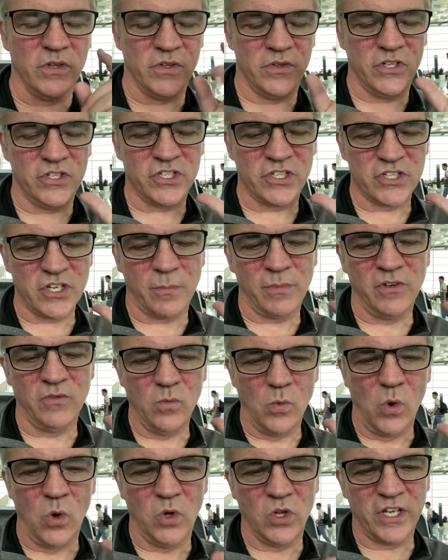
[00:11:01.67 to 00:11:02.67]
This example
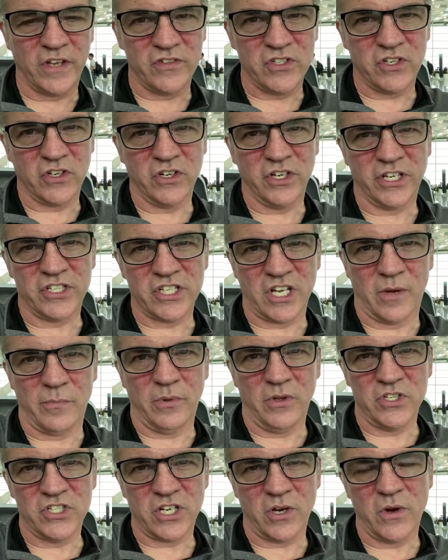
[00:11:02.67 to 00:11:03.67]
of wall gives you a good
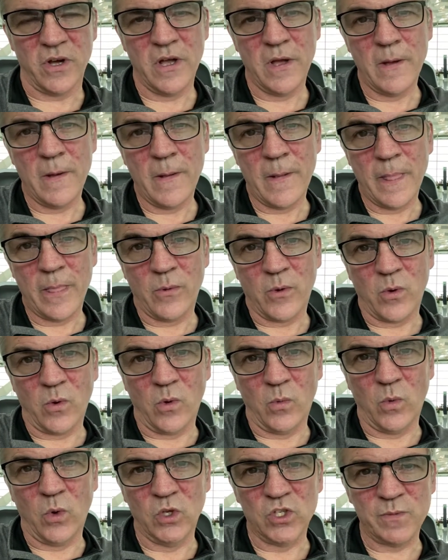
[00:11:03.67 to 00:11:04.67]
example. So we
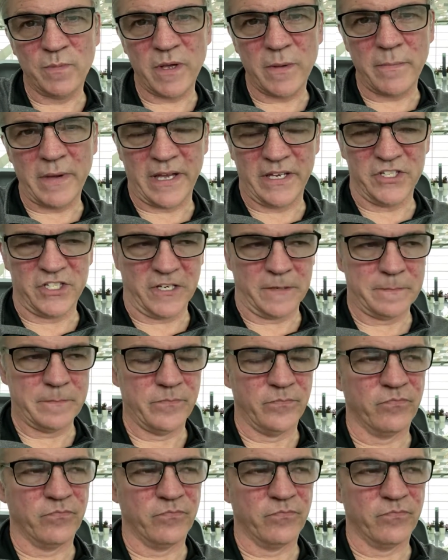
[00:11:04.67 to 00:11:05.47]
want wall to be amazing.